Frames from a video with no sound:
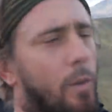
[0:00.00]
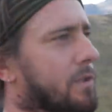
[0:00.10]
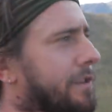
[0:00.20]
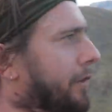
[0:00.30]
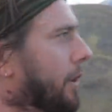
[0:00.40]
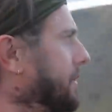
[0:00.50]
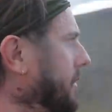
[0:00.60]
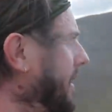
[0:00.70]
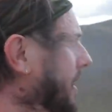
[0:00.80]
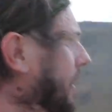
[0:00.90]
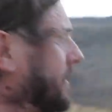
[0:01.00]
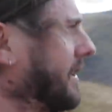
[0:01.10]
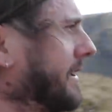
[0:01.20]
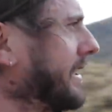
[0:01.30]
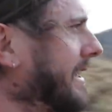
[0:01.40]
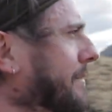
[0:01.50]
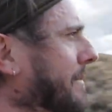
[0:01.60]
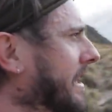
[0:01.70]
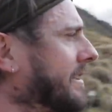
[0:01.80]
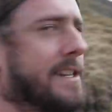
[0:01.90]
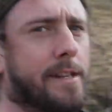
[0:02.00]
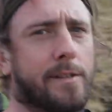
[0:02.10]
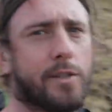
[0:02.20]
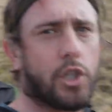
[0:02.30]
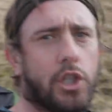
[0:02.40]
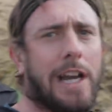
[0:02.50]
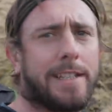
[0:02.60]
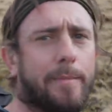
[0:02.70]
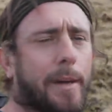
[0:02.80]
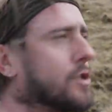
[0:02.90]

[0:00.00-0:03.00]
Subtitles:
it was a false summit though, so it didn't shatter my